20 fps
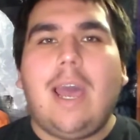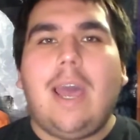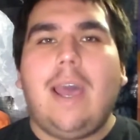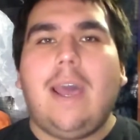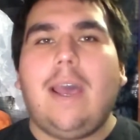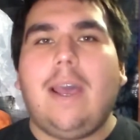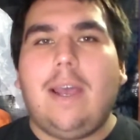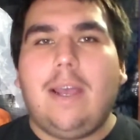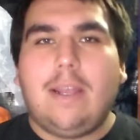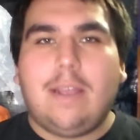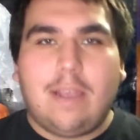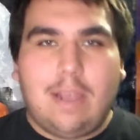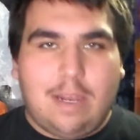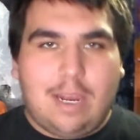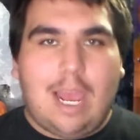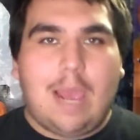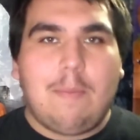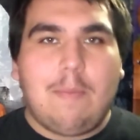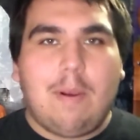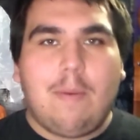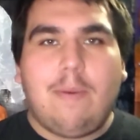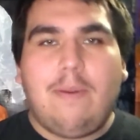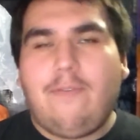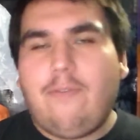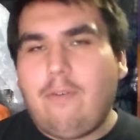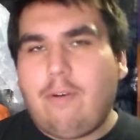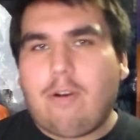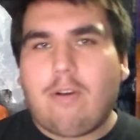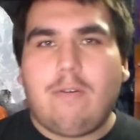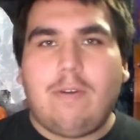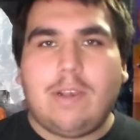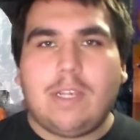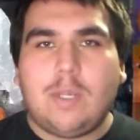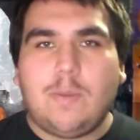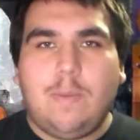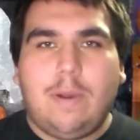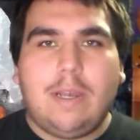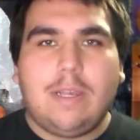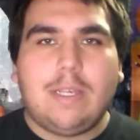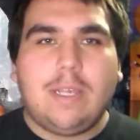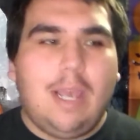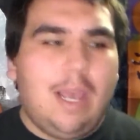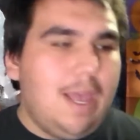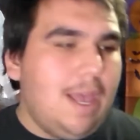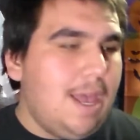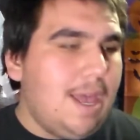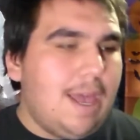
and The Nightmare Before Christmas.